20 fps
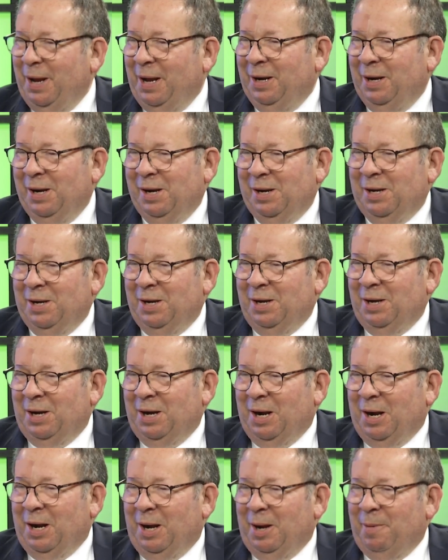and
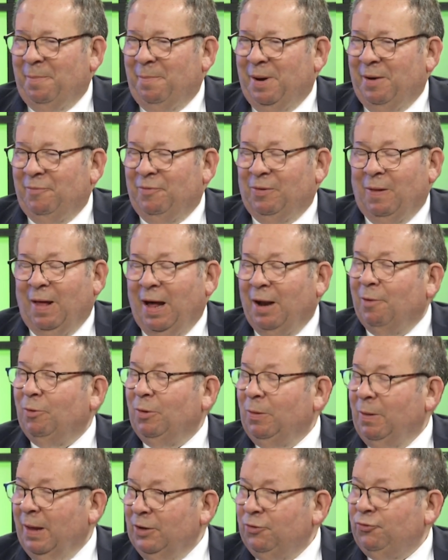I have a lot of
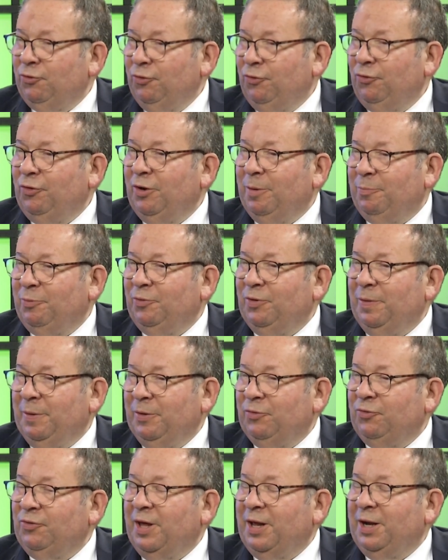relationships in
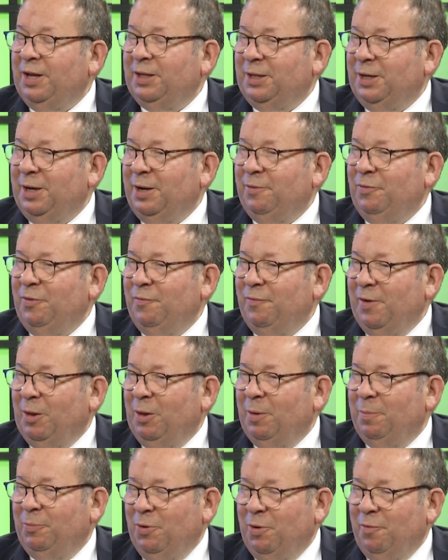the Senate that I've
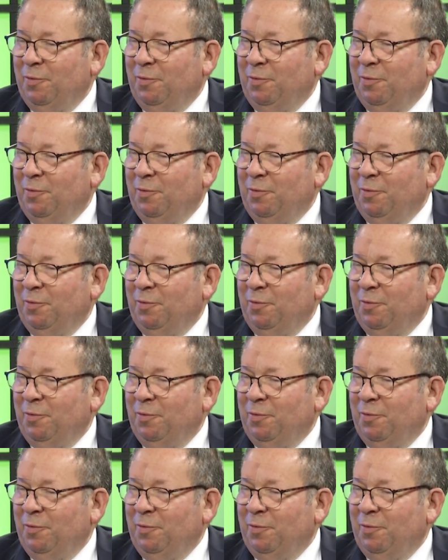developed